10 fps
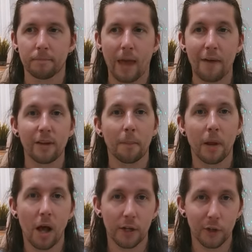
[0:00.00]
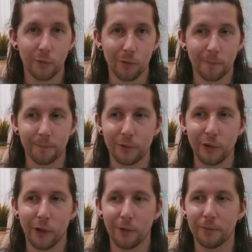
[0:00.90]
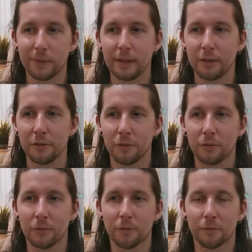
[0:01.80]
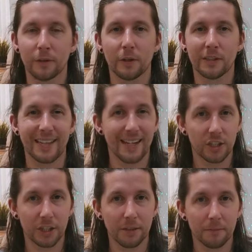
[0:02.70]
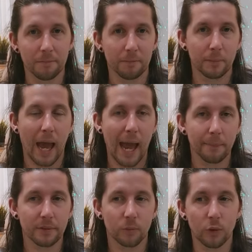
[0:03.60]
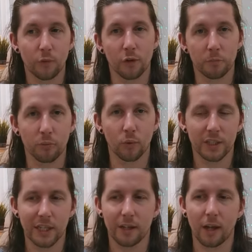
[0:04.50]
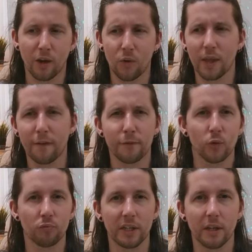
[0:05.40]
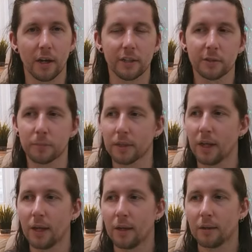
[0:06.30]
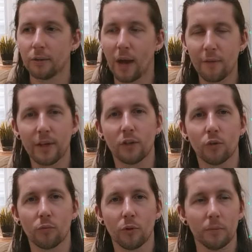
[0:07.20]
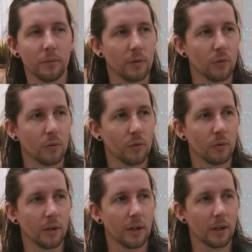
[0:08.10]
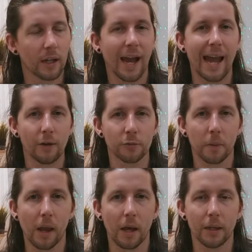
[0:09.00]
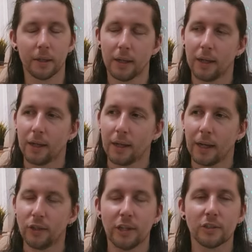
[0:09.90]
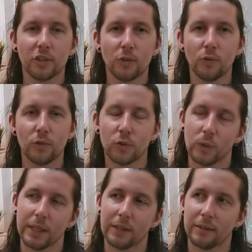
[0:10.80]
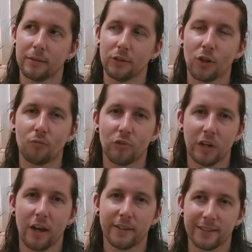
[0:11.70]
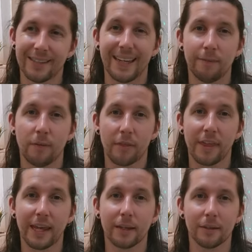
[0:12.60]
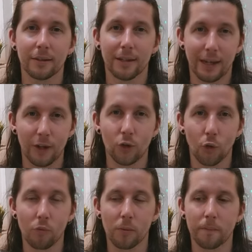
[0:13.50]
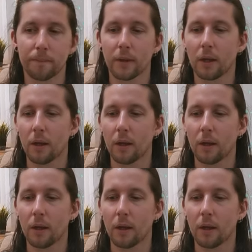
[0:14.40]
having a plant in the room, you know. You can feel its energy, perhaps, when you first brought it, like, oh, that feels really nice. But you have it in your room, in your, like a house plant, and you get so used to it, you don't realize it's a living thing in your room.